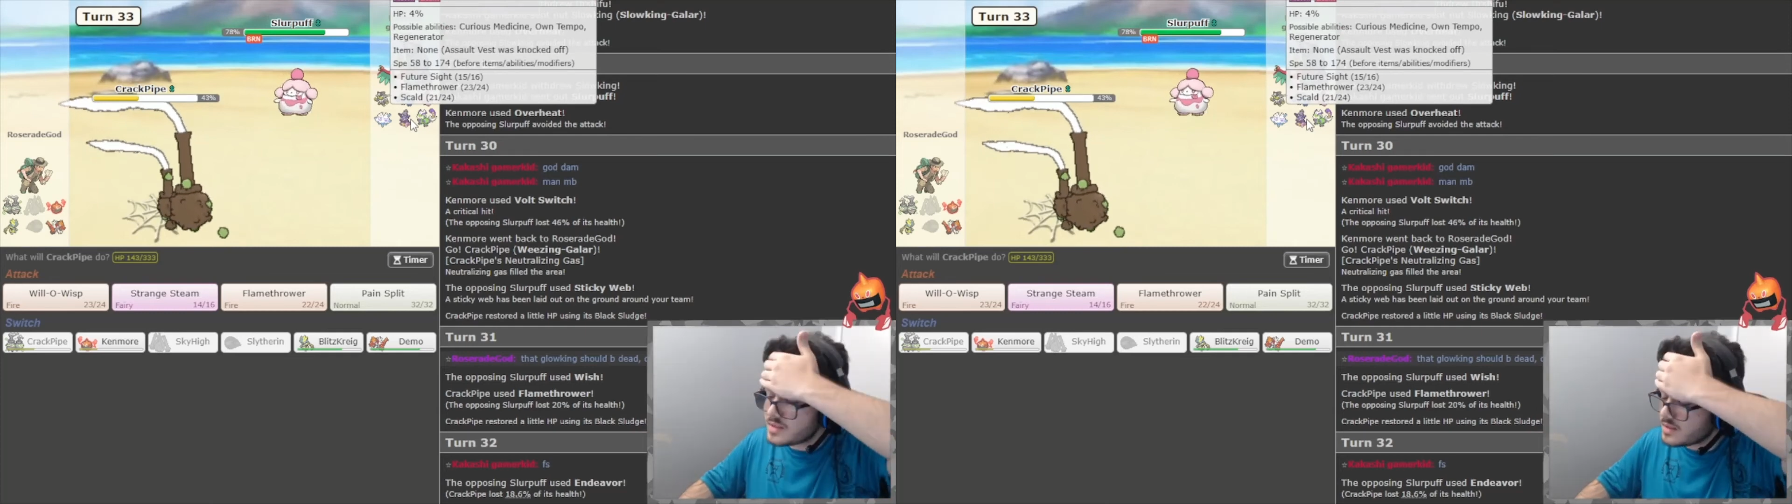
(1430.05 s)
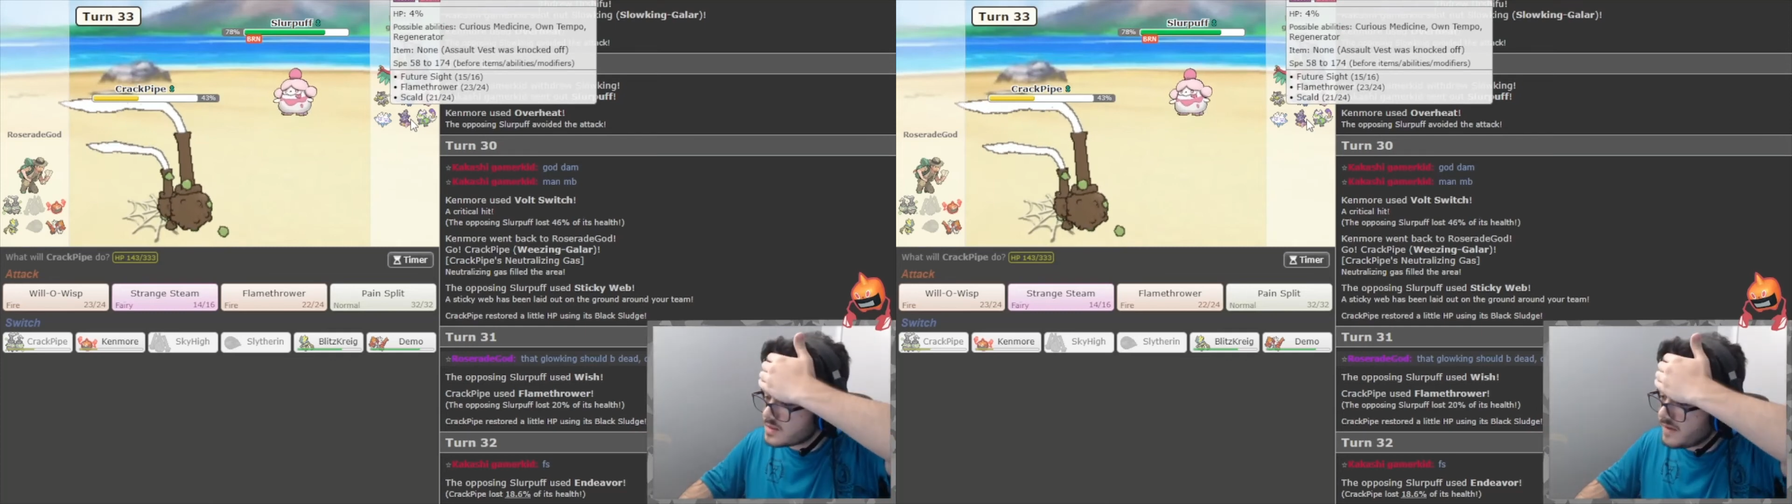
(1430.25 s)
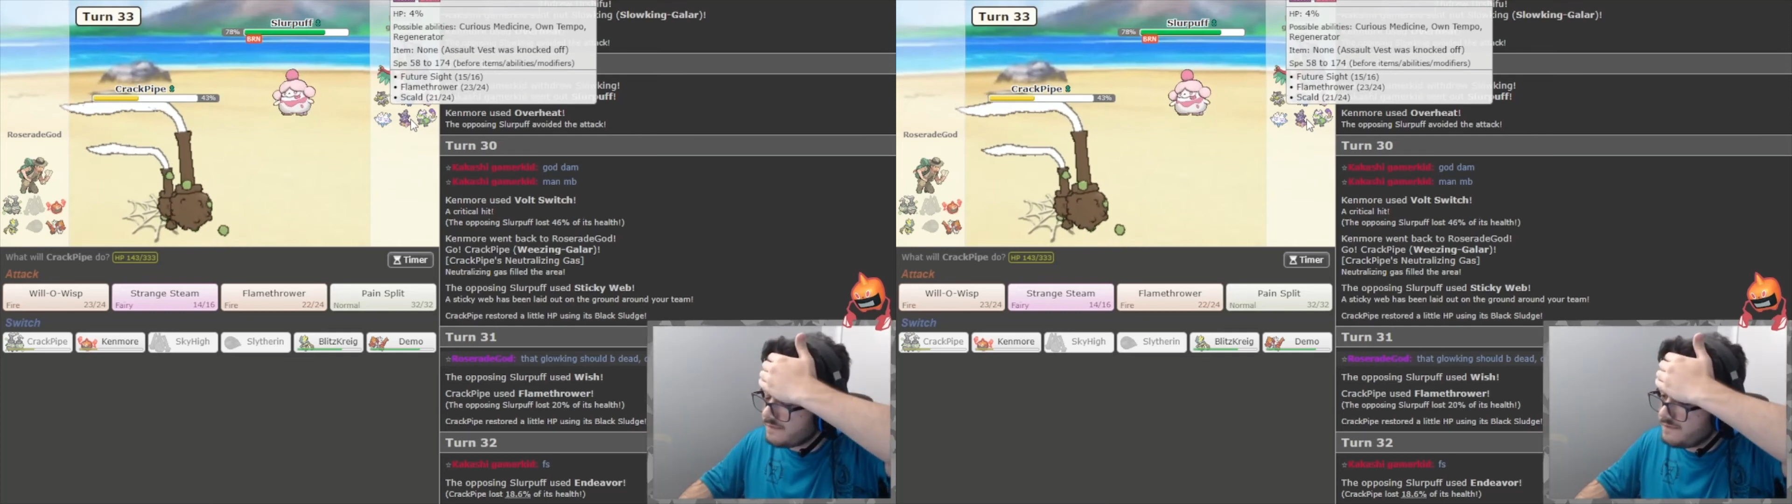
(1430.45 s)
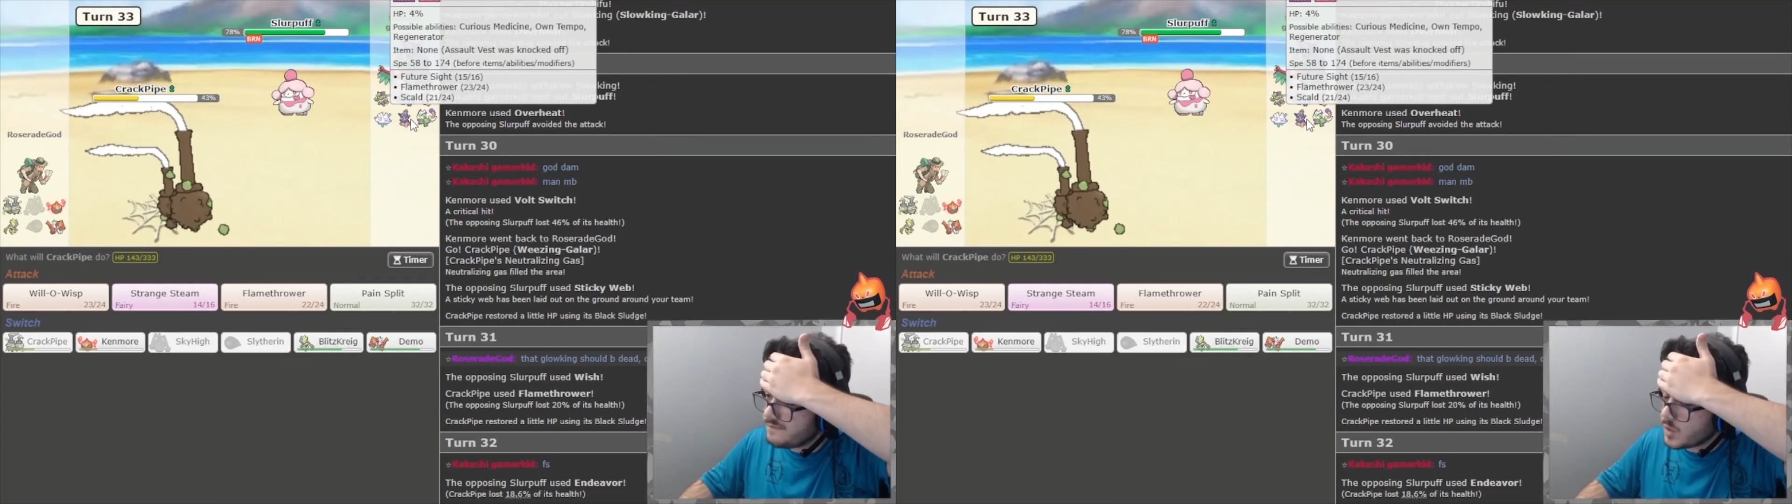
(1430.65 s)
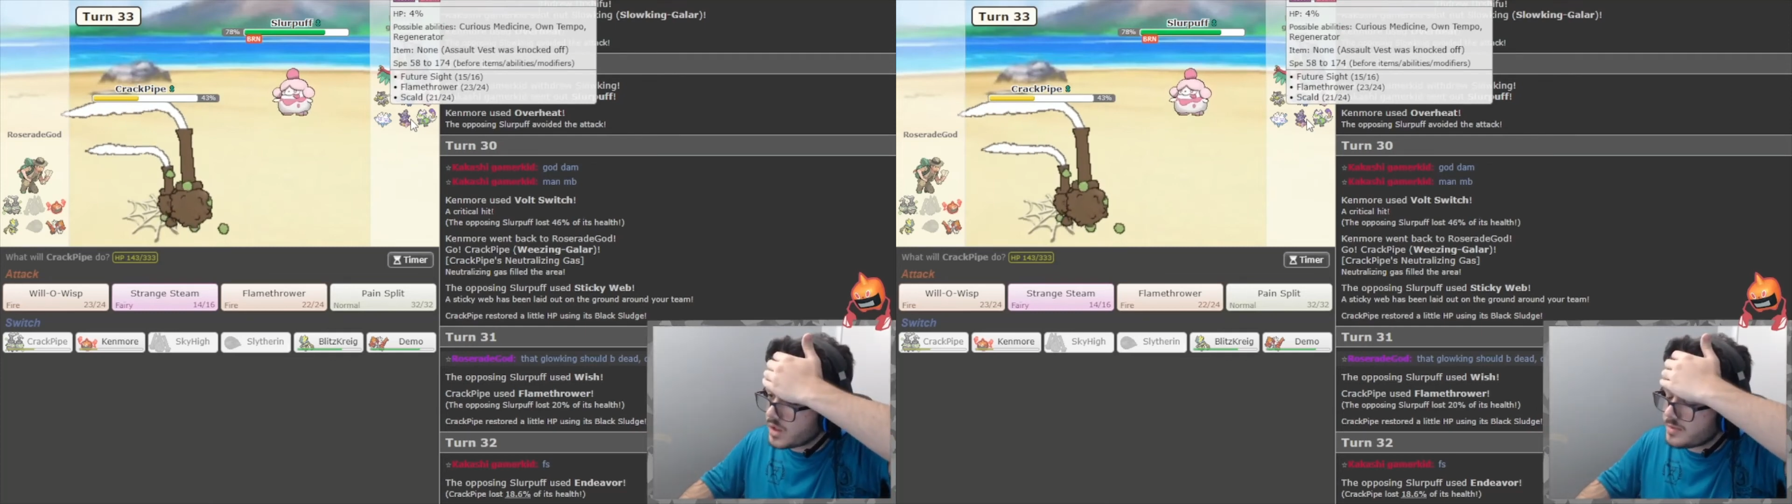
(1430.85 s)
it's gonna be at
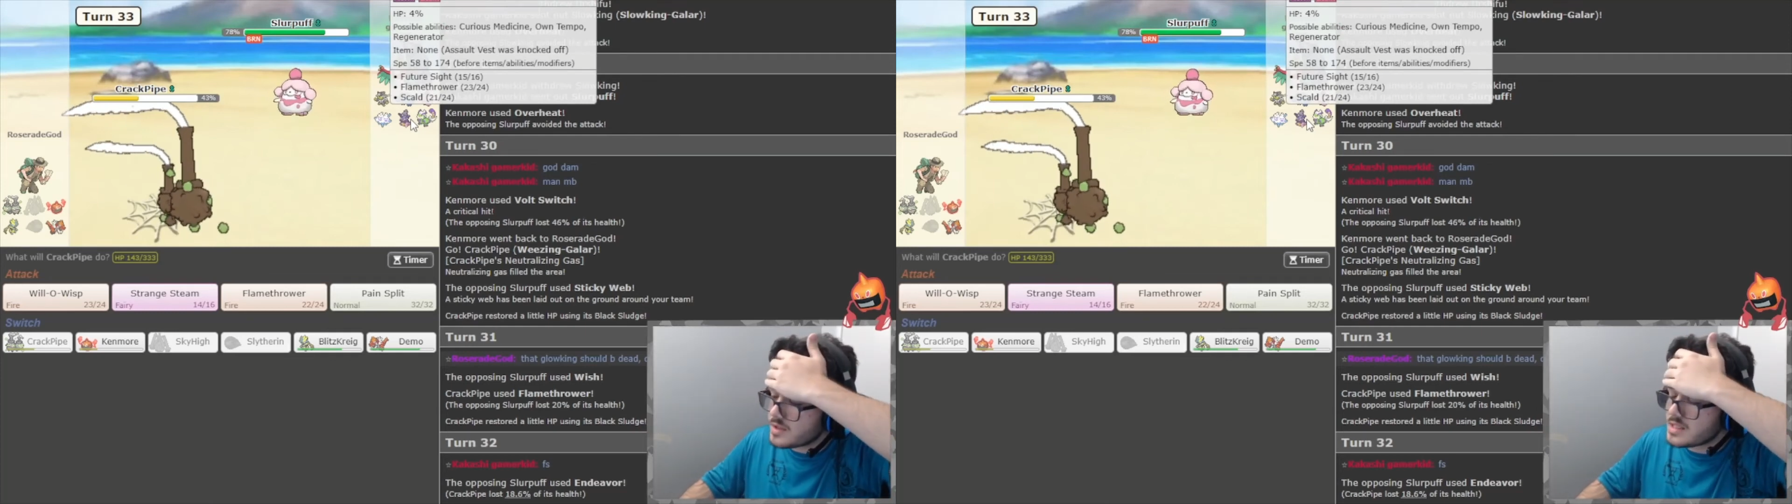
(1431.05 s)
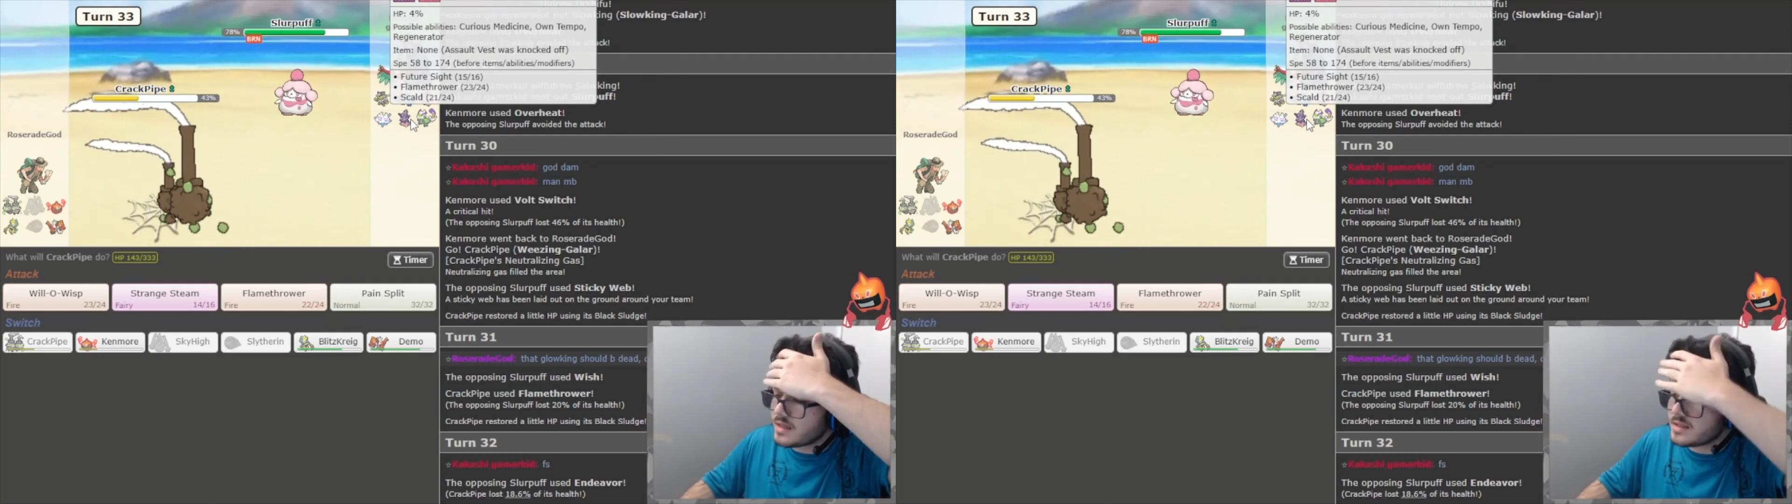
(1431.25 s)
40%